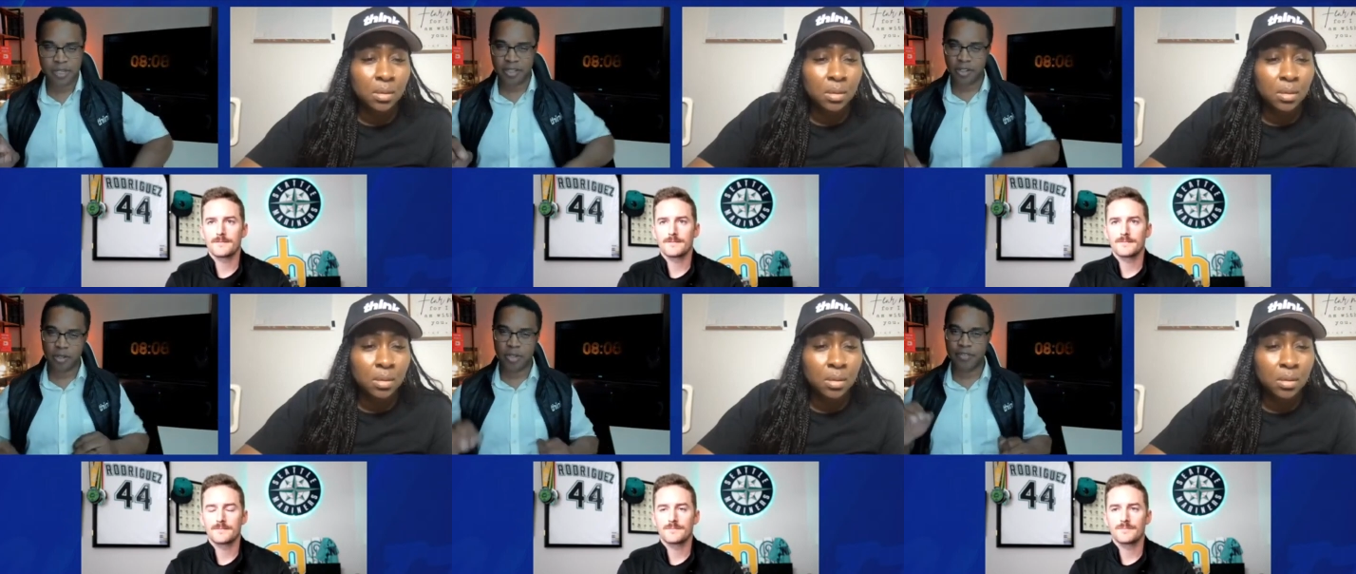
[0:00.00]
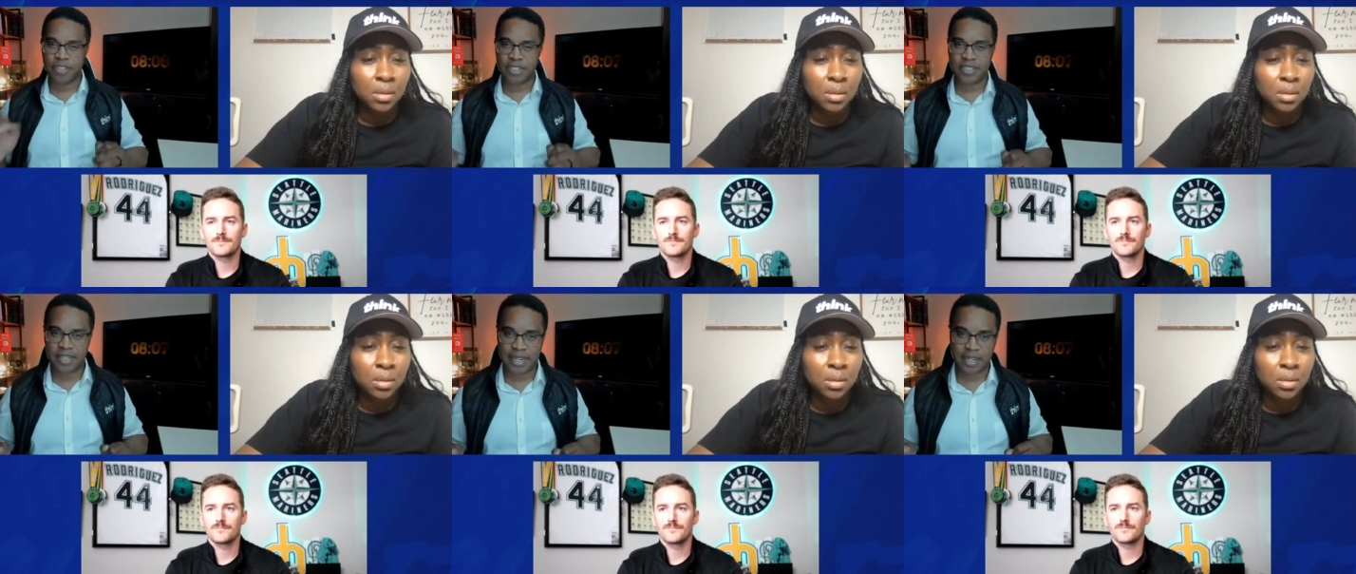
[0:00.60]
Speaker 1: be a little bit of a
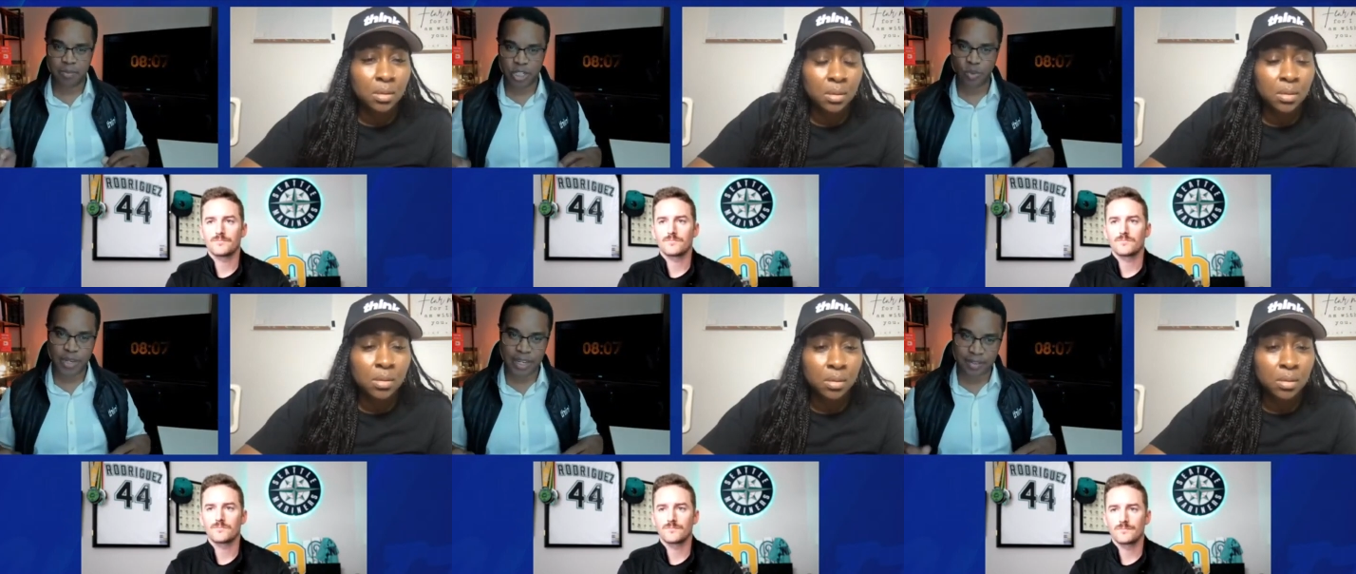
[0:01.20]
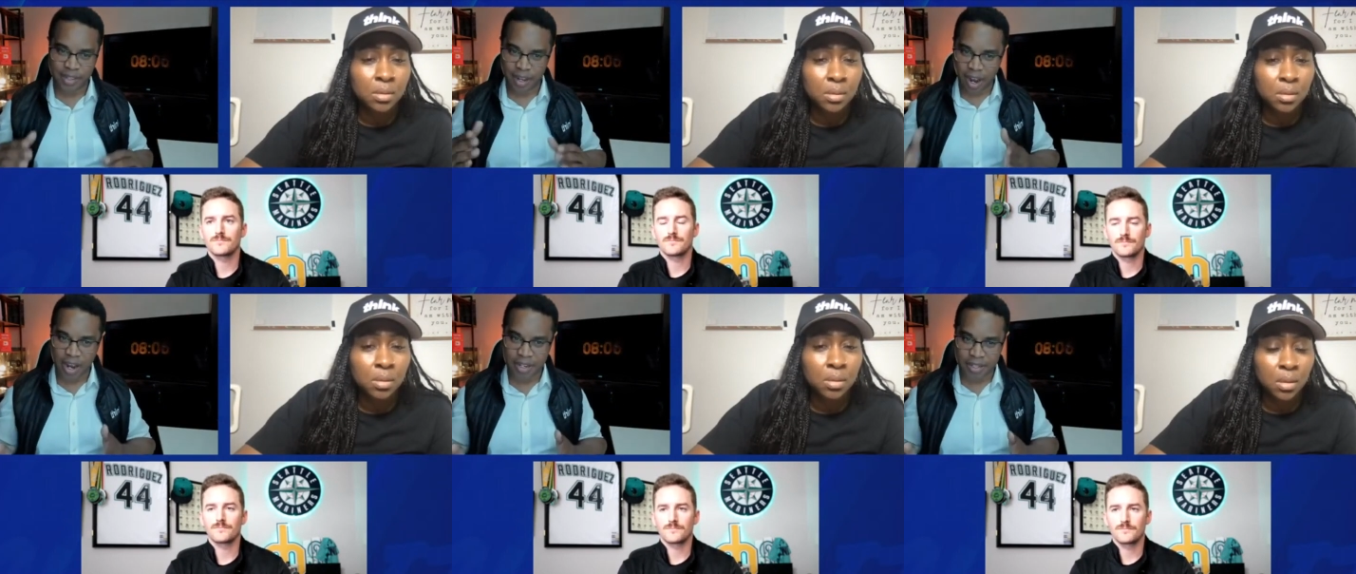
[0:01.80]
disconnect between the
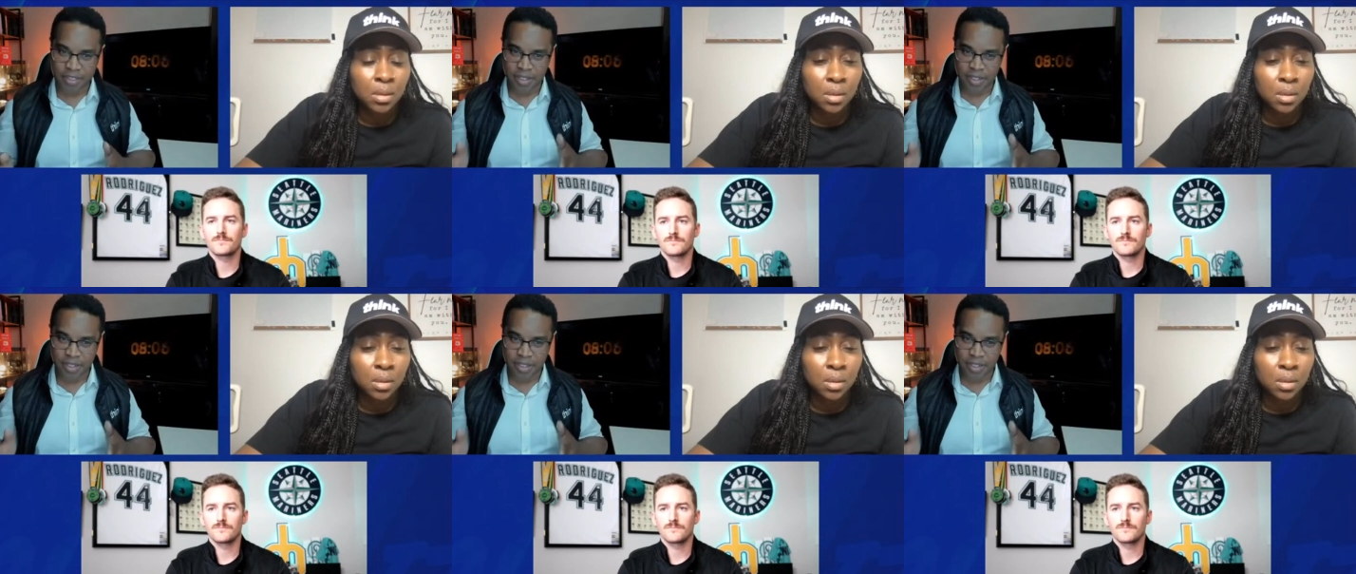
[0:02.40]
audience